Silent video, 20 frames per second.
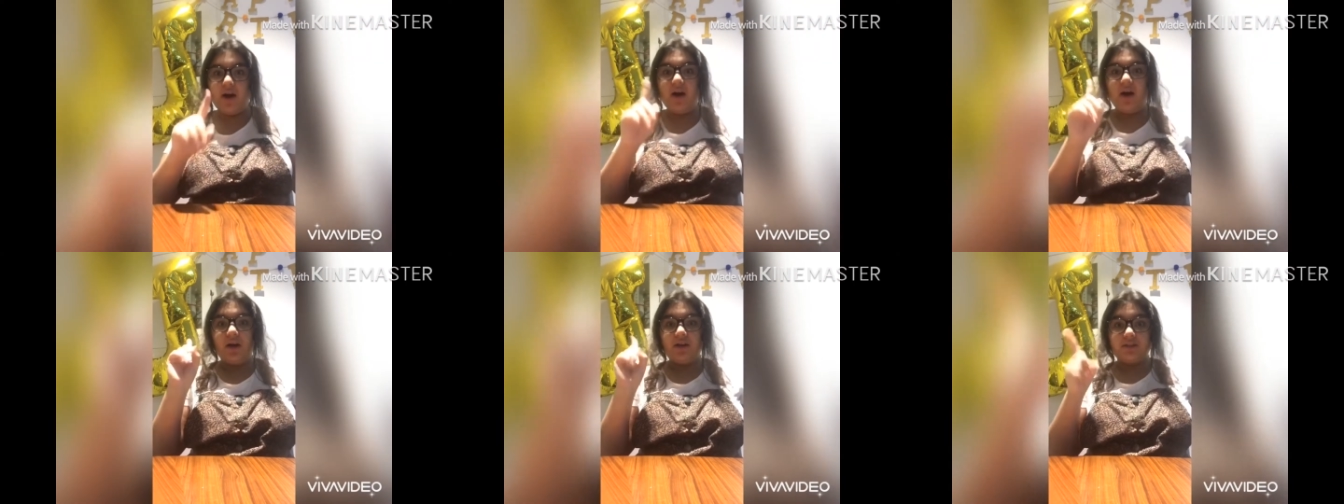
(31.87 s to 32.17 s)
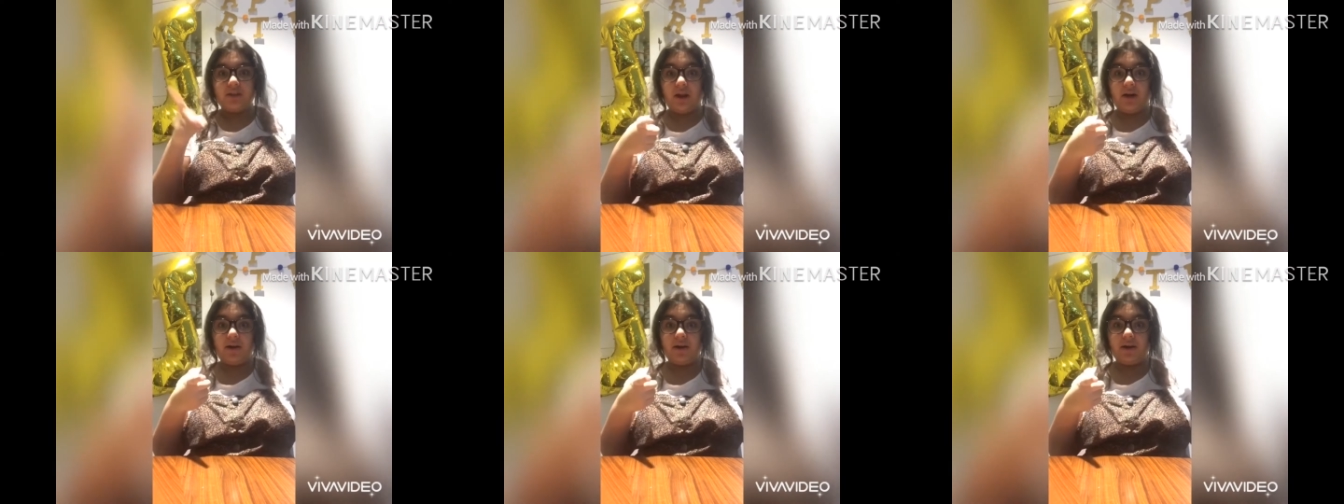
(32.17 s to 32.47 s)

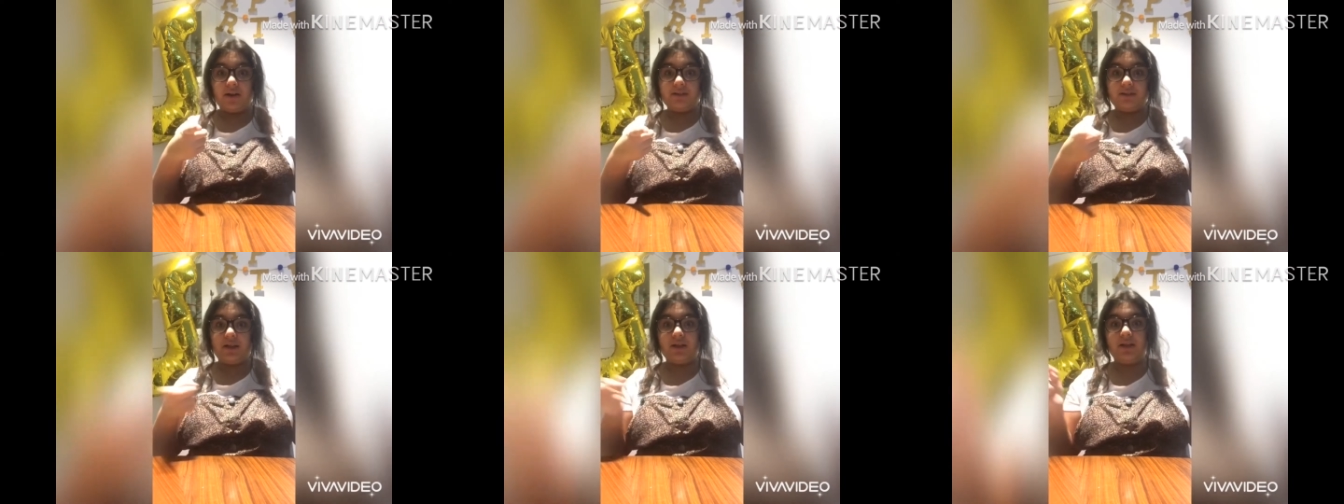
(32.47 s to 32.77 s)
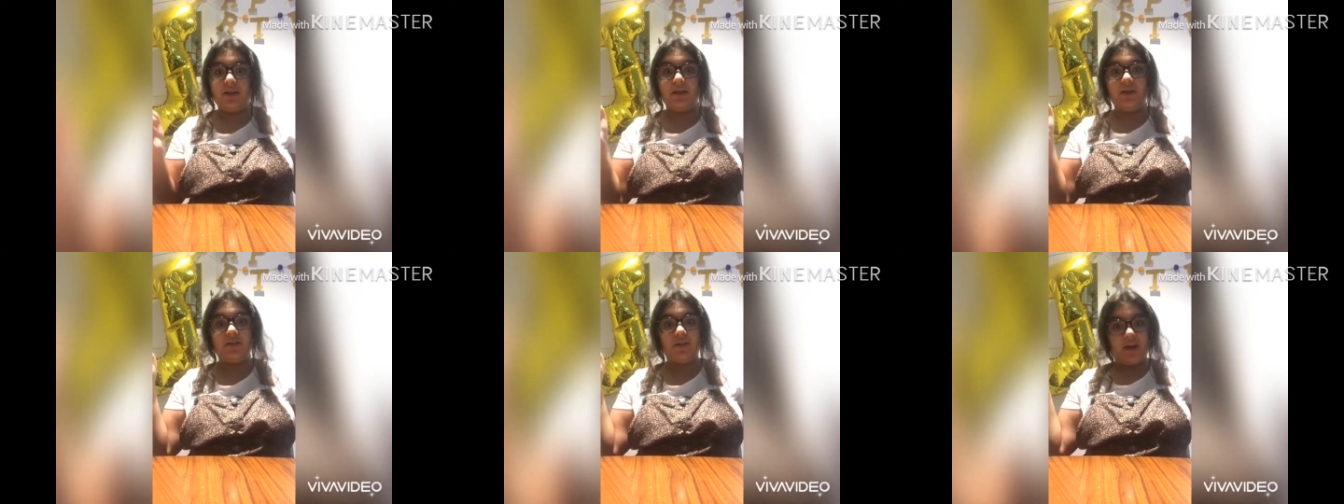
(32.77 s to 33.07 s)
So now I'm gonna
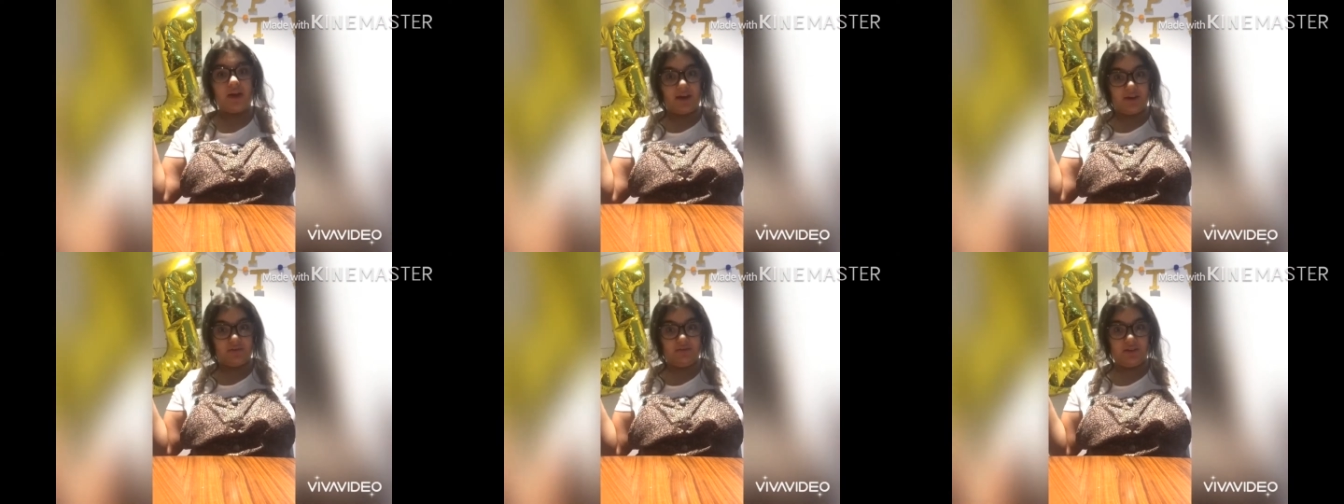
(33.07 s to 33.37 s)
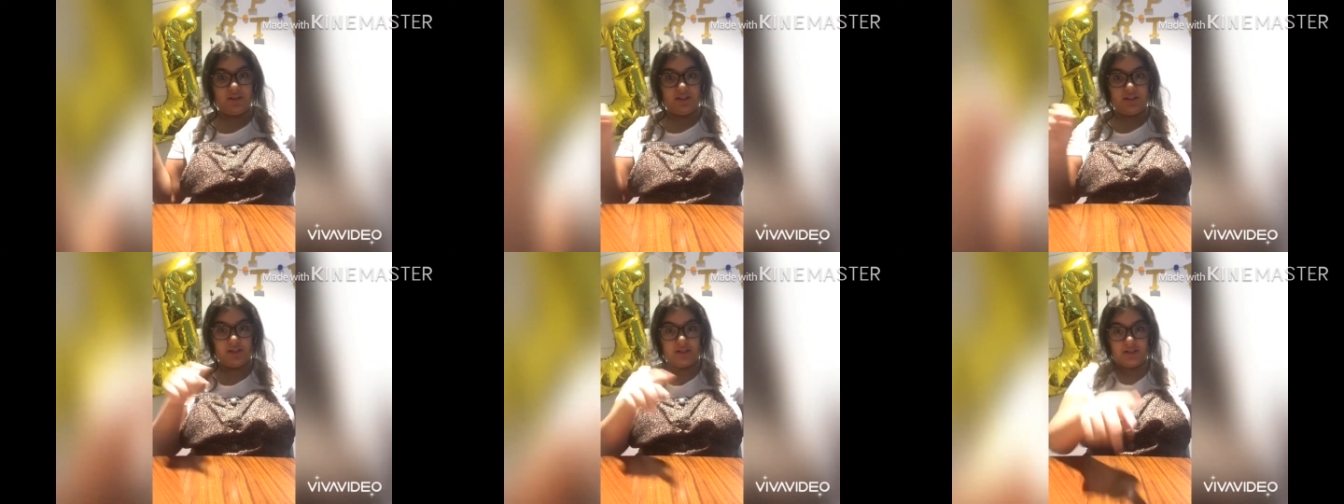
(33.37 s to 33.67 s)
tell you the
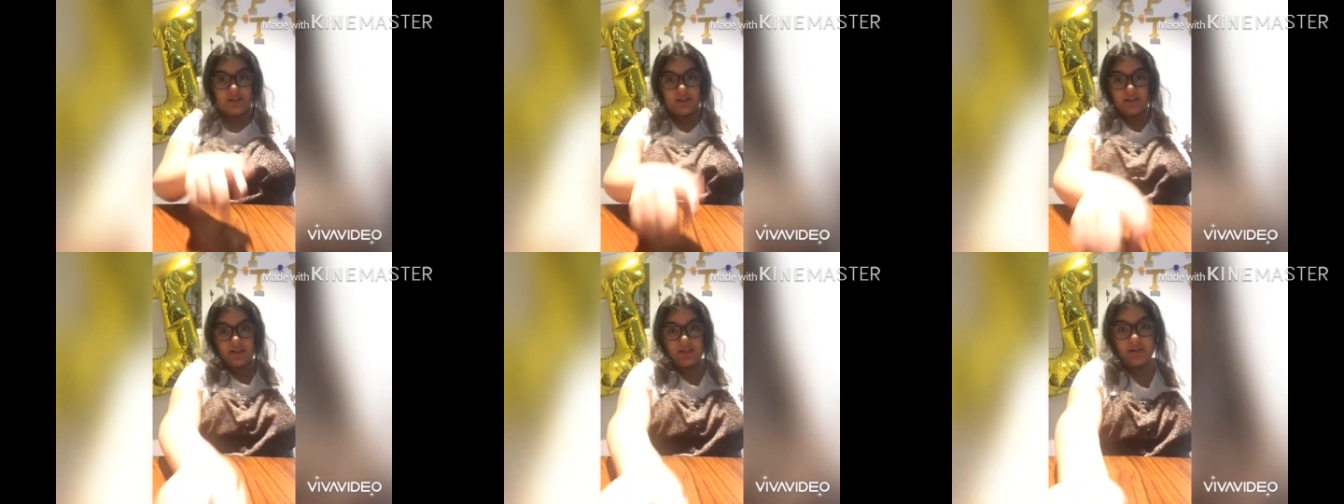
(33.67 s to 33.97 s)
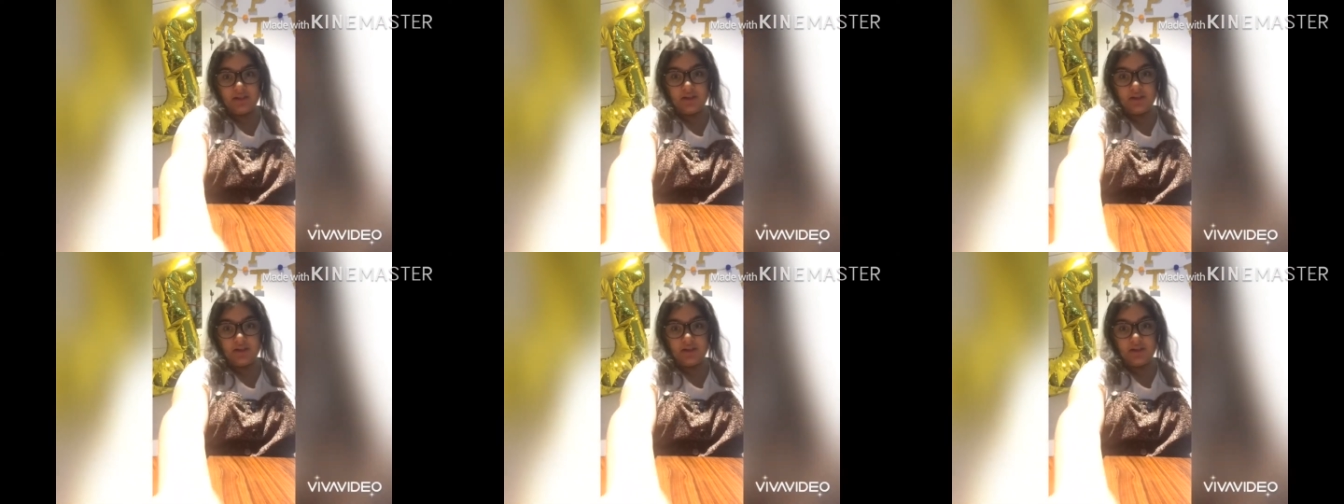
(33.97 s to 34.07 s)
ingredients.